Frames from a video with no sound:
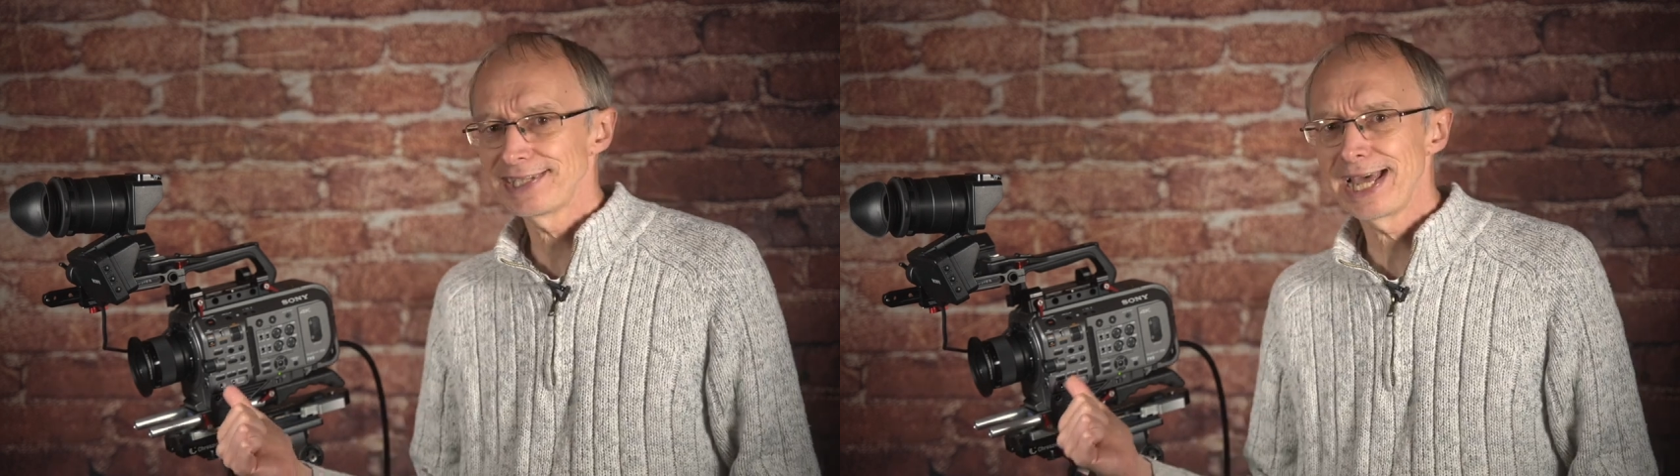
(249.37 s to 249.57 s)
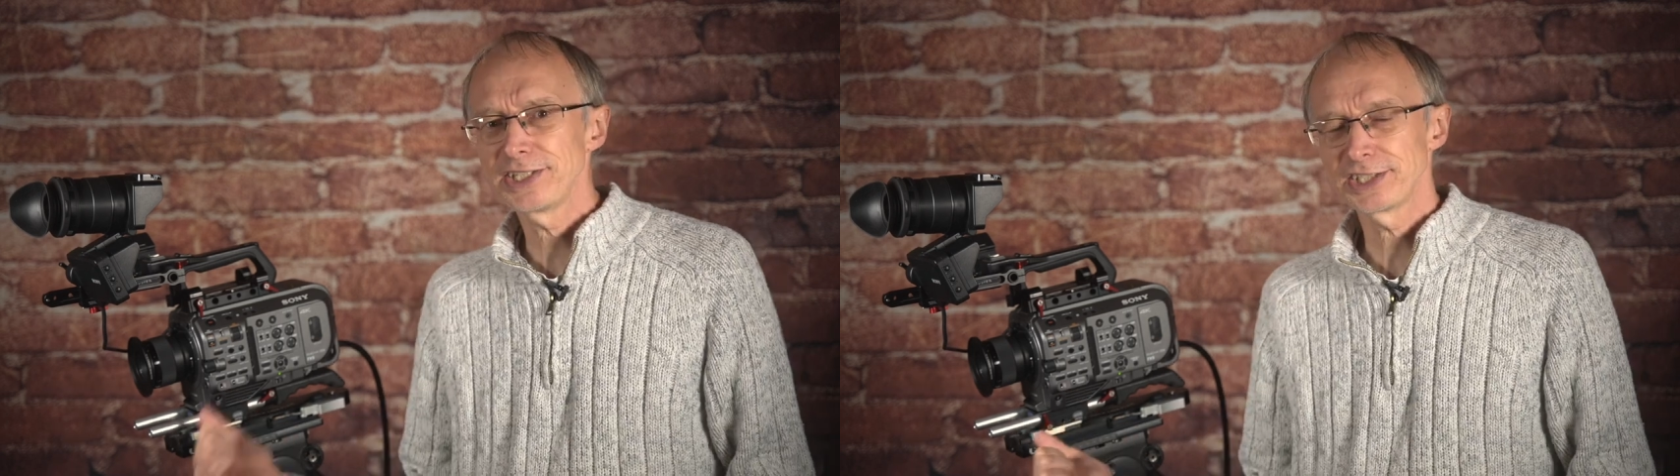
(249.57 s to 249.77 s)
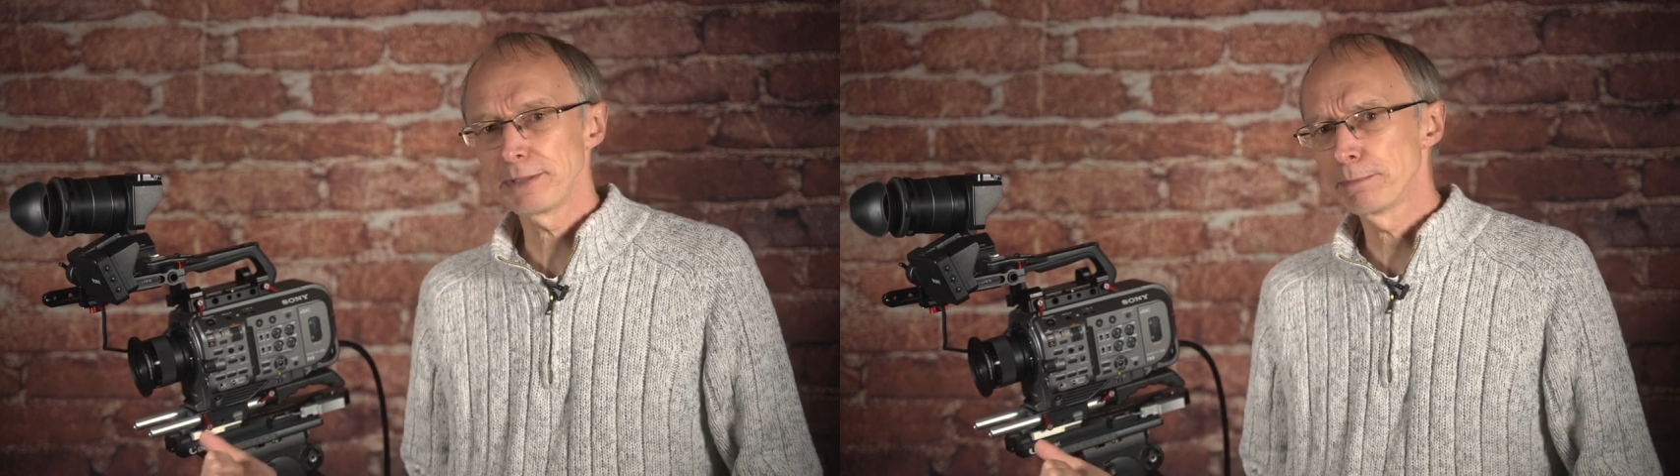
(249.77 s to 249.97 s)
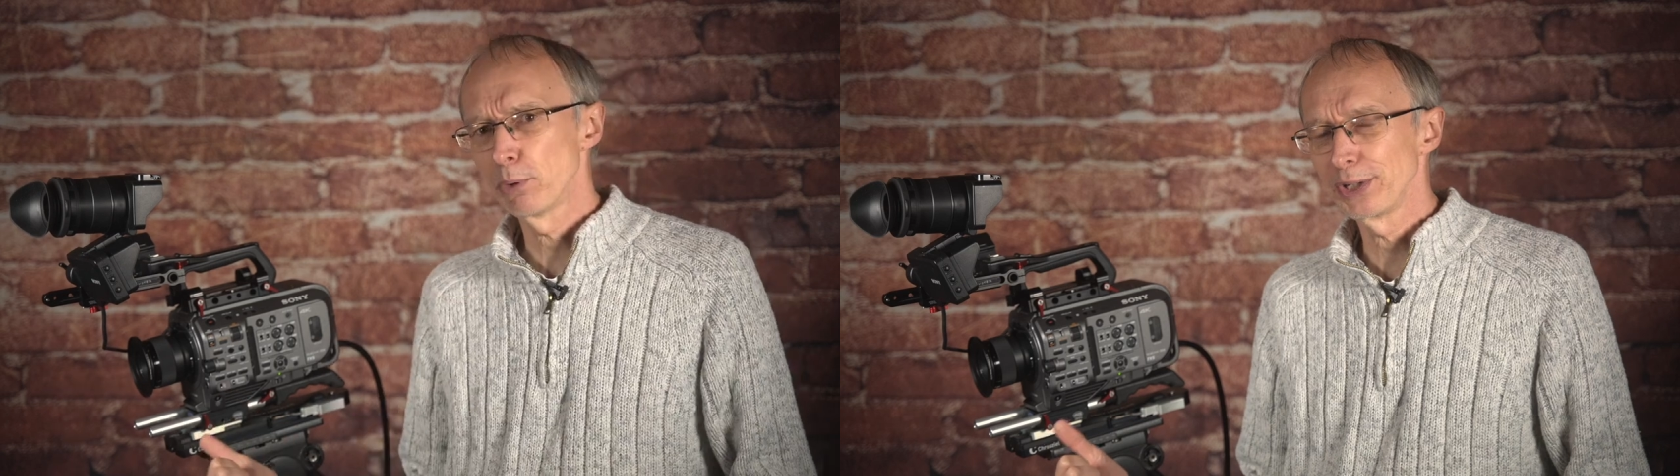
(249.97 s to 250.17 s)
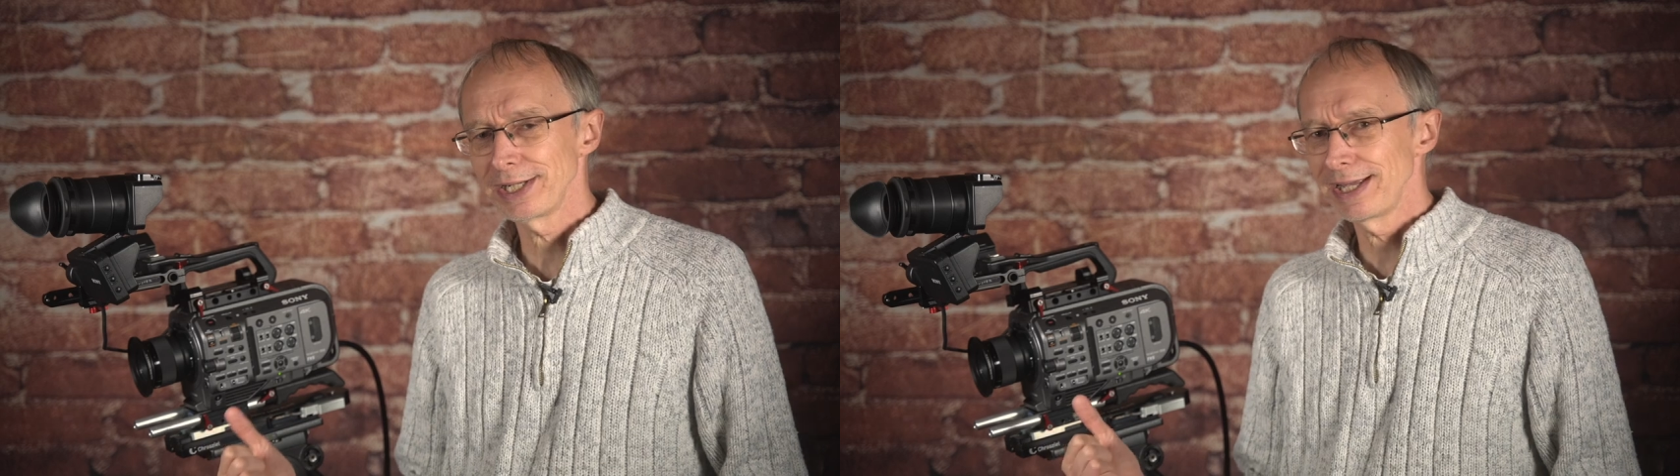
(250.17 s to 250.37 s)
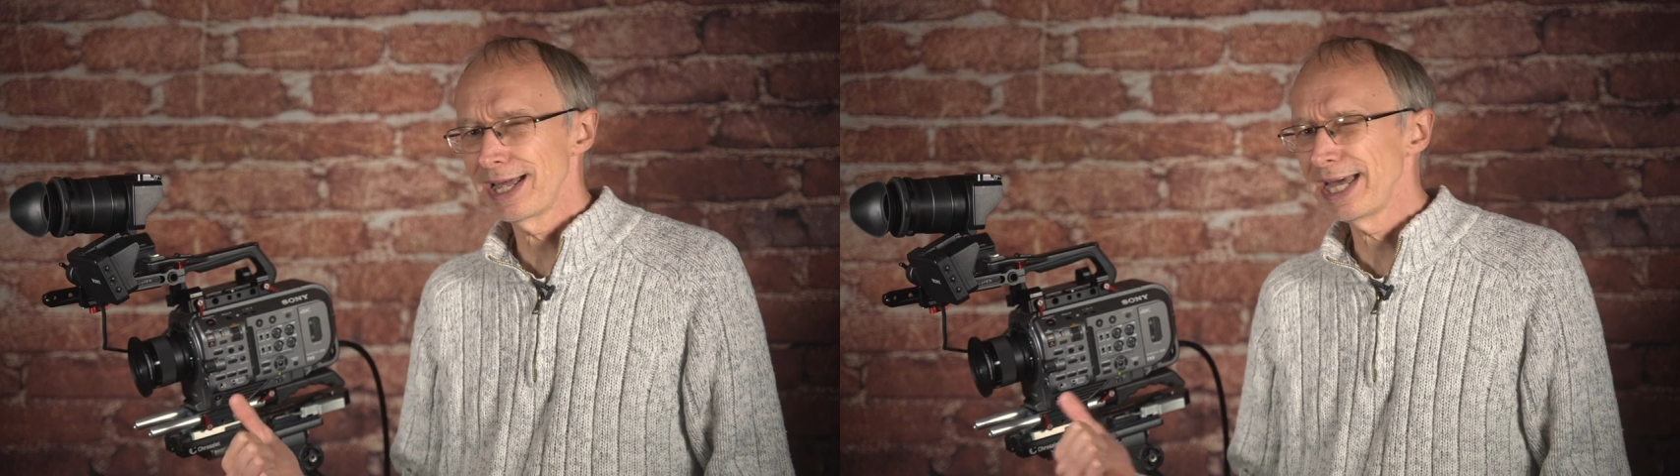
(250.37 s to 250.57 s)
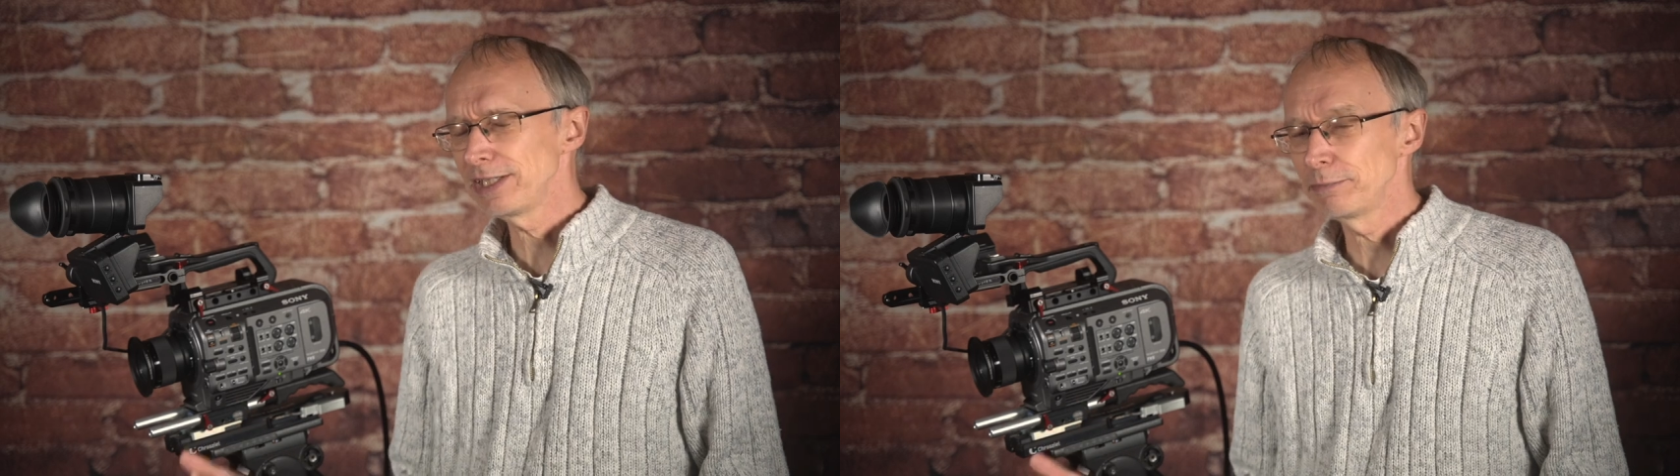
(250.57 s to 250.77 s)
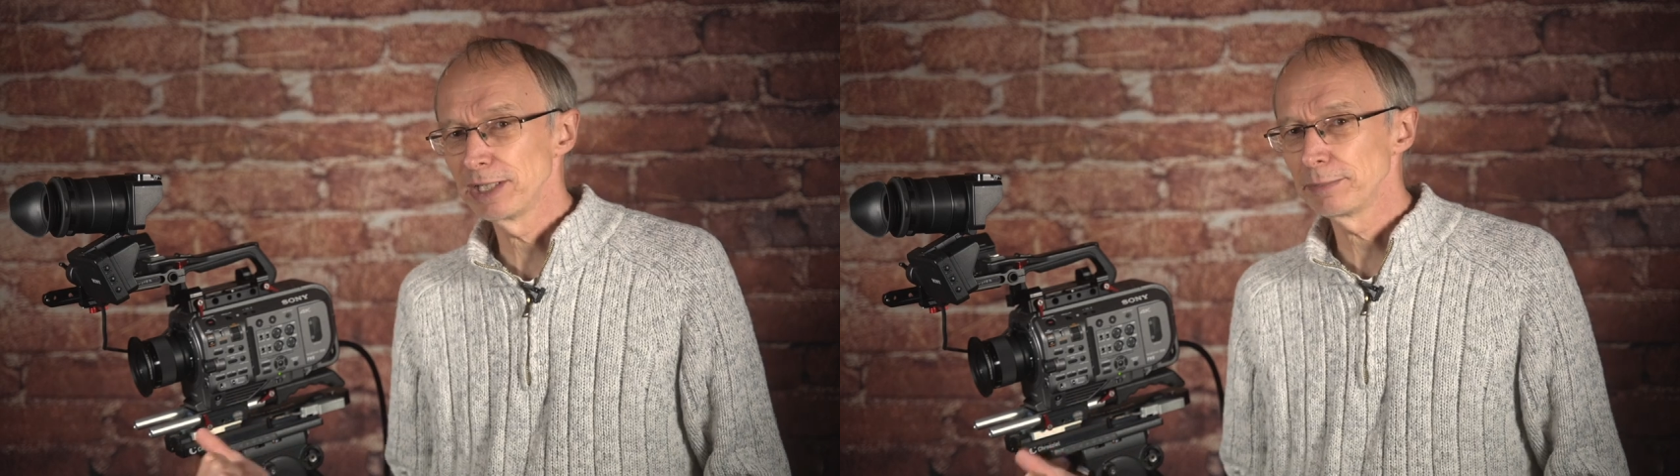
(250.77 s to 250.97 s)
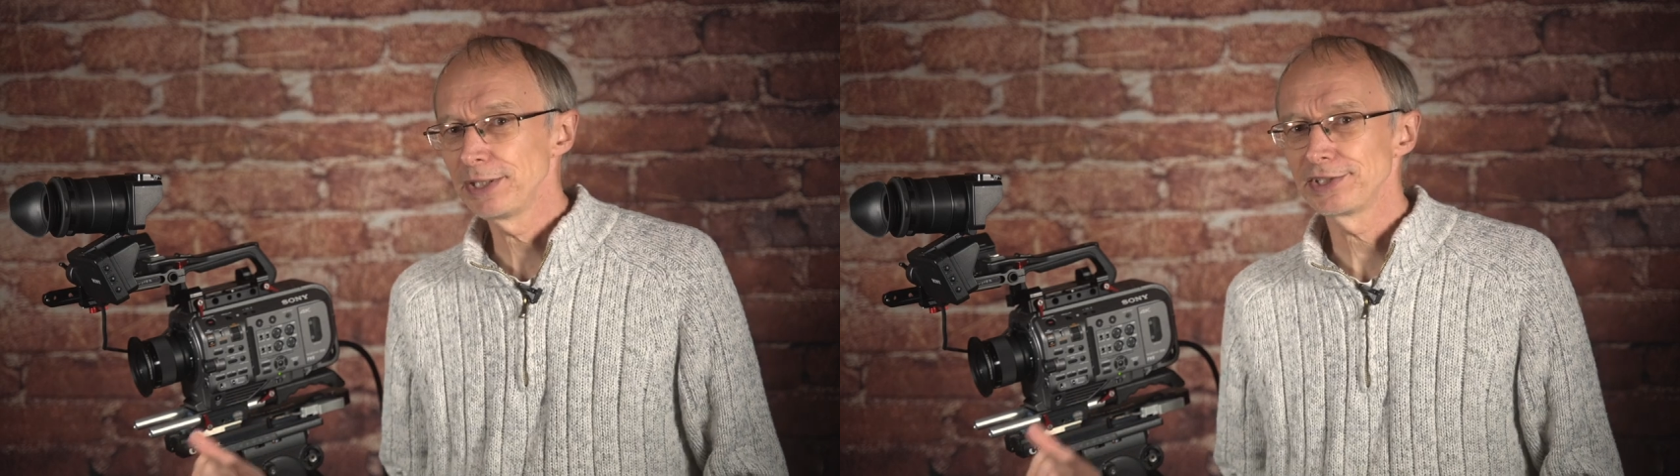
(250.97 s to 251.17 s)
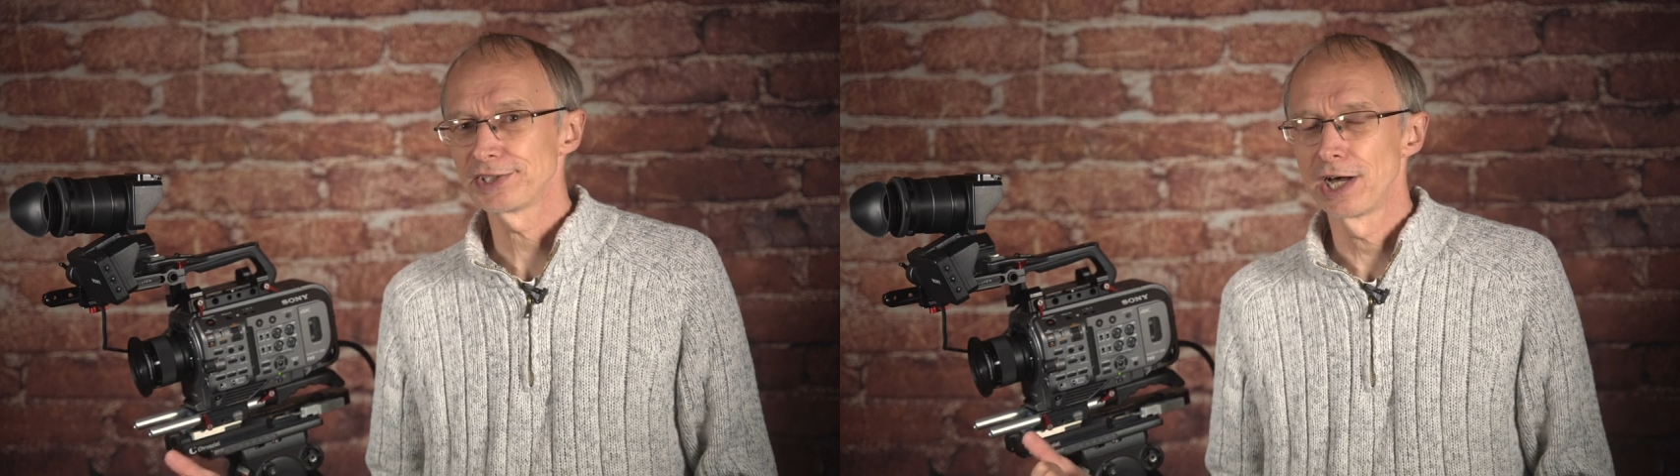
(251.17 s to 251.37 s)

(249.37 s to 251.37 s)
18.8mm